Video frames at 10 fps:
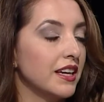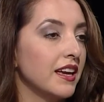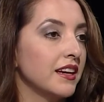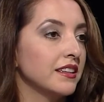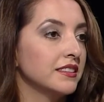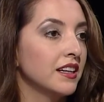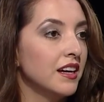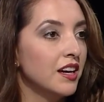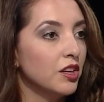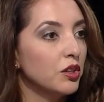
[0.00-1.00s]
and
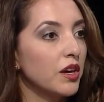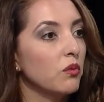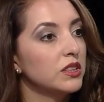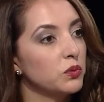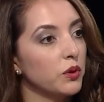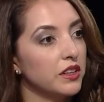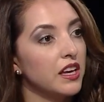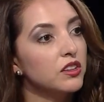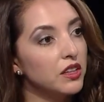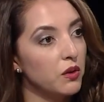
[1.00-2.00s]
look at what's
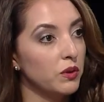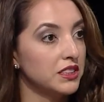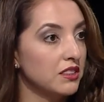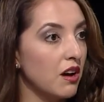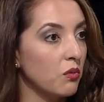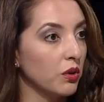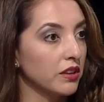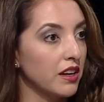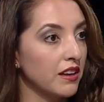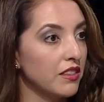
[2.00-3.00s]
working, look at what's not
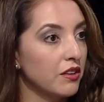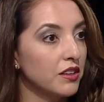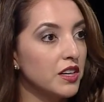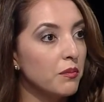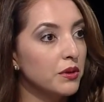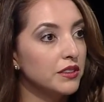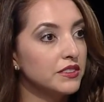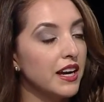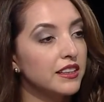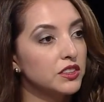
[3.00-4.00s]
working. There are a number of
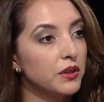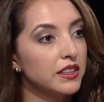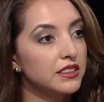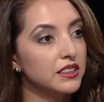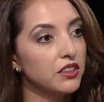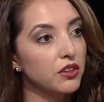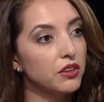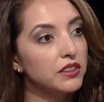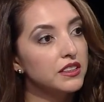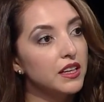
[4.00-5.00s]
tax credits that are
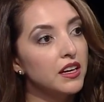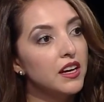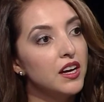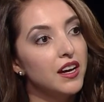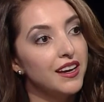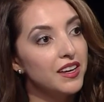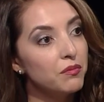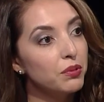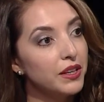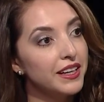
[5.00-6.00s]
currently in
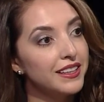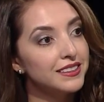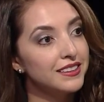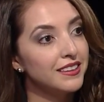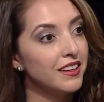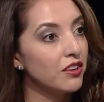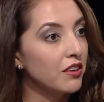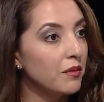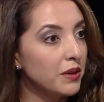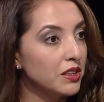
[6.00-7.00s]
place that are
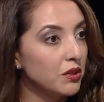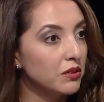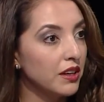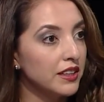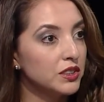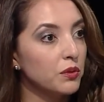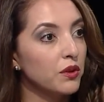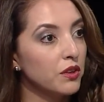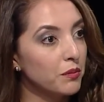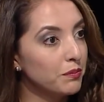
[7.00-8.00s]
not being utilized or
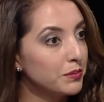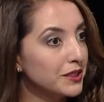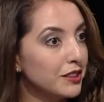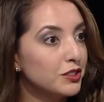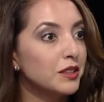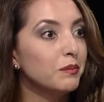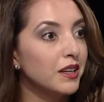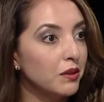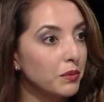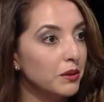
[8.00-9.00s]
they're potentially
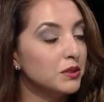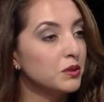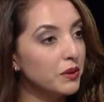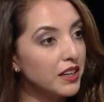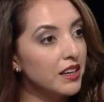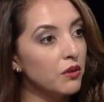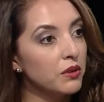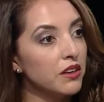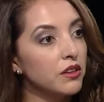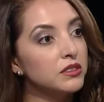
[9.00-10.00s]
being abused. So we need to get
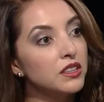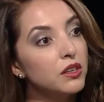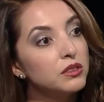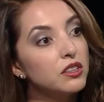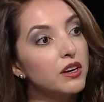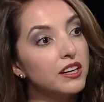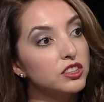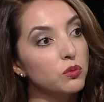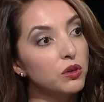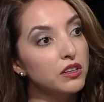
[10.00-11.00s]
rid of those. And those that are
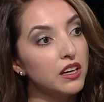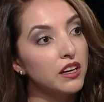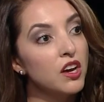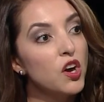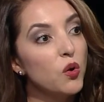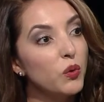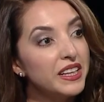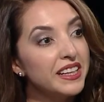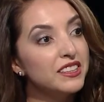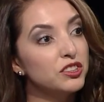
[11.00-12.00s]
actually working, we
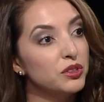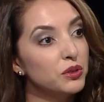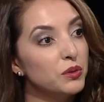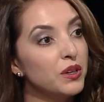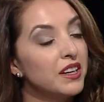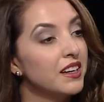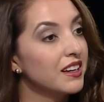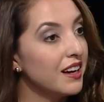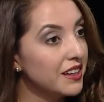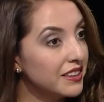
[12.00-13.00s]
need to
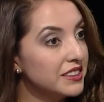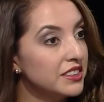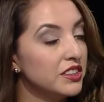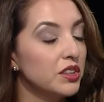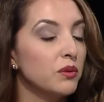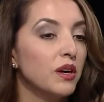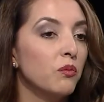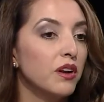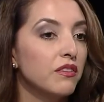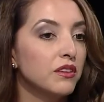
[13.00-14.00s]
continue. And
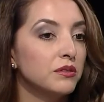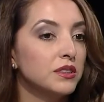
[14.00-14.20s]
one of those